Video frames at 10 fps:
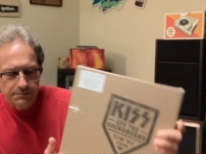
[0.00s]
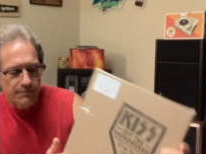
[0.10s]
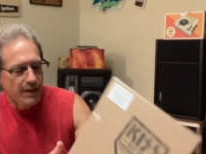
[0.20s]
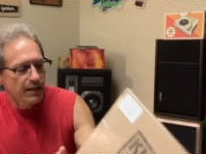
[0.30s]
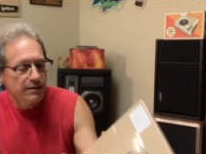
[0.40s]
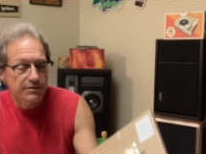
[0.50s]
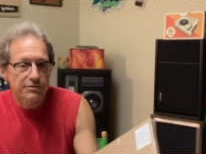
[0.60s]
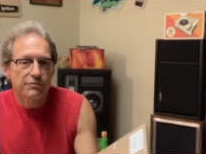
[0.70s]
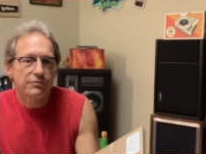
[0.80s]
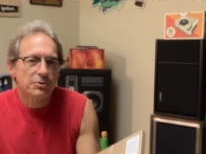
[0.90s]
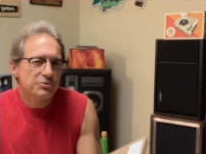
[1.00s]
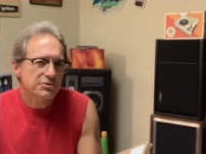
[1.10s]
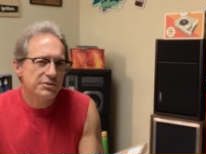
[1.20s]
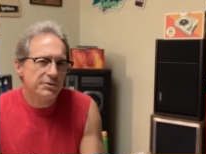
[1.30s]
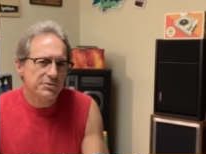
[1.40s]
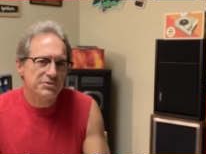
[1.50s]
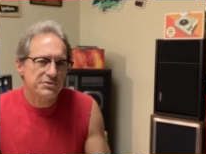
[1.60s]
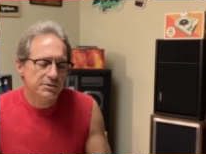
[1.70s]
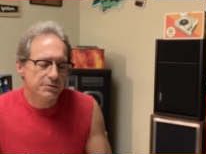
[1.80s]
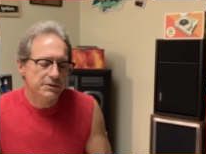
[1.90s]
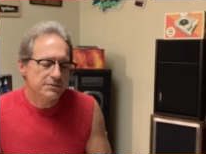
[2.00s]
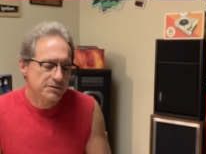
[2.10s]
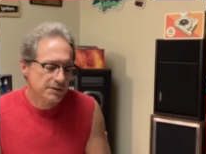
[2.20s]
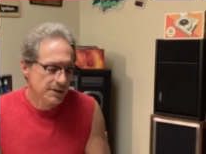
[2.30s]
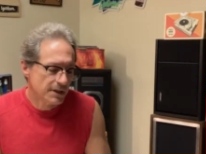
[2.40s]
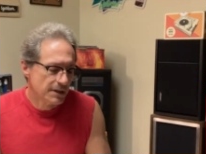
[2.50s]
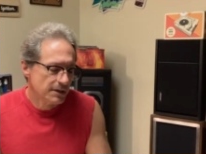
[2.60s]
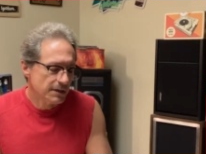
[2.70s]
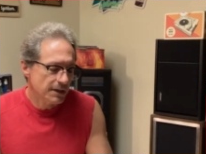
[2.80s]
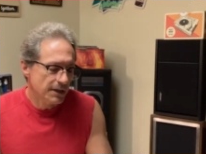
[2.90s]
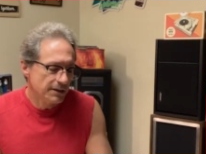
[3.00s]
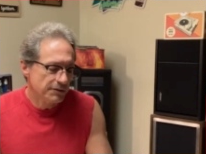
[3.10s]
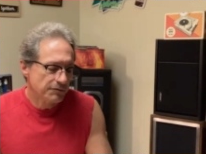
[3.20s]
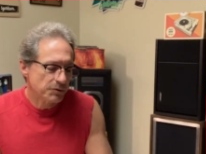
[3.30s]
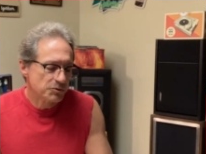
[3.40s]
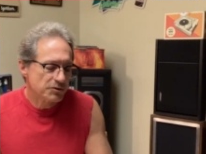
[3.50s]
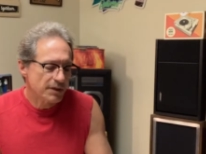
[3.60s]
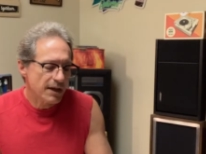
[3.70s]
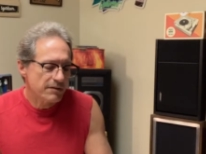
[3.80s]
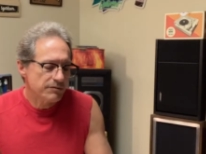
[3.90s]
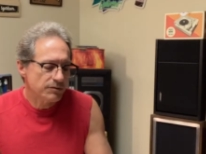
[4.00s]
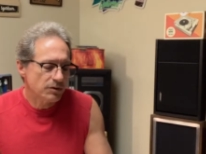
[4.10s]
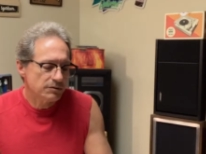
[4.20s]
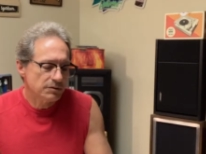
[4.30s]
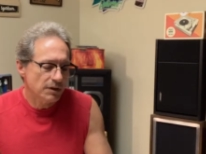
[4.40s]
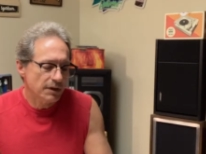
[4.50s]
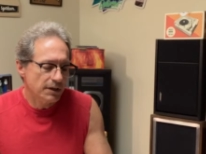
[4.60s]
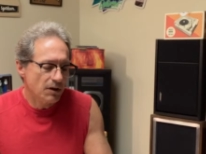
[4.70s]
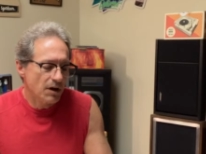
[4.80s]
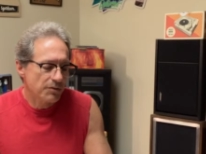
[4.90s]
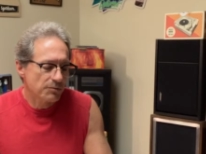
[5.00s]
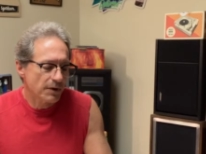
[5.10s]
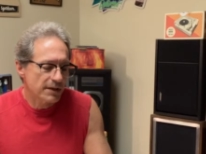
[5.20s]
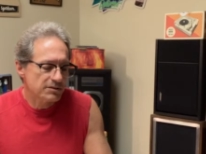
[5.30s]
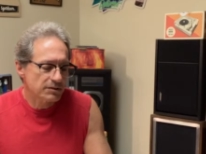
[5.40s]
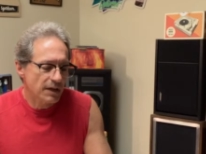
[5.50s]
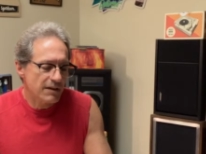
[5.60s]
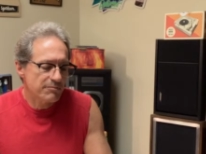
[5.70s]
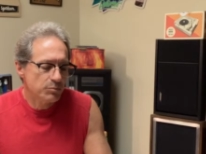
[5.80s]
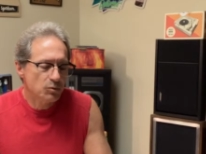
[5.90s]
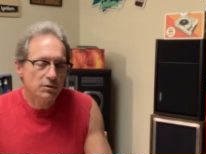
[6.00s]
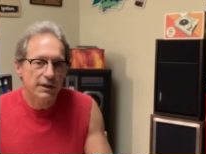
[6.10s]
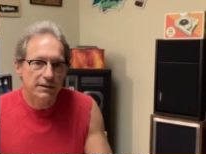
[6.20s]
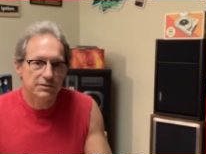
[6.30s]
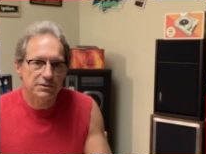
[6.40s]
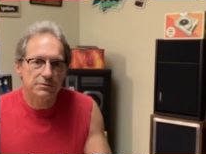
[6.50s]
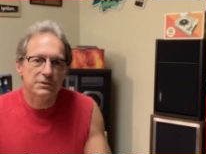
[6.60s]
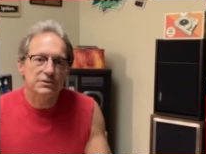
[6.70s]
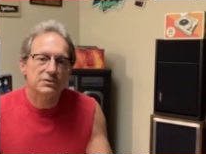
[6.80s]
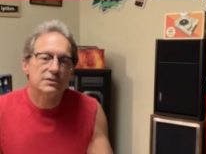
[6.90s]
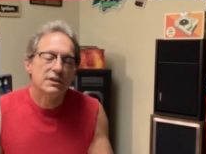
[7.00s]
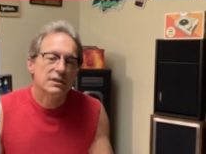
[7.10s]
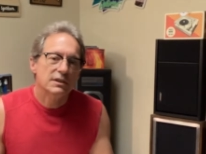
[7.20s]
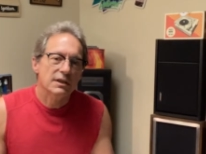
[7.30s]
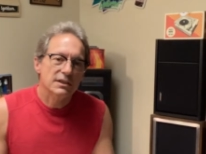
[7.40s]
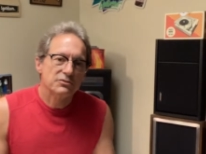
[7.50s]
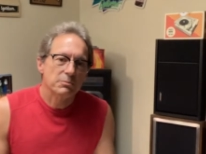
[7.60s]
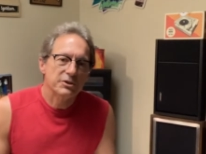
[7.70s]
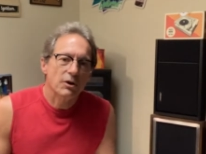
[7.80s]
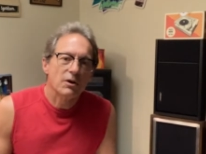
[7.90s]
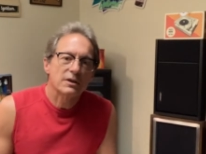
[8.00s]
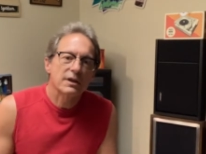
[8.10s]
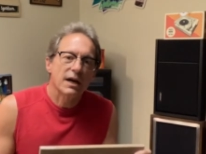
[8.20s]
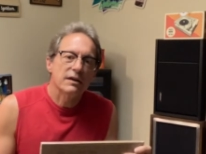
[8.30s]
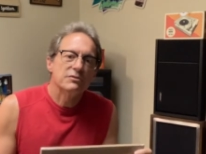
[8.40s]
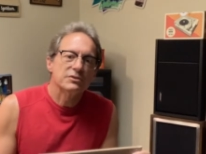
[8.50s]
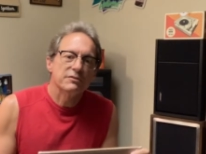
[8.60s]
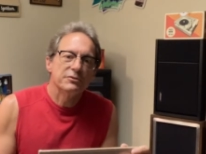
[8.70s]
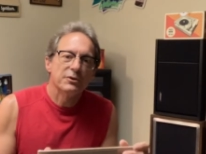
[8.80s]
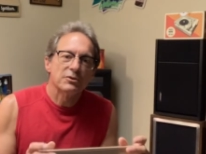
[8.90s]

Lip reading: and it is the first in their series, their first live authorized live bootleg series. It's from the archives of their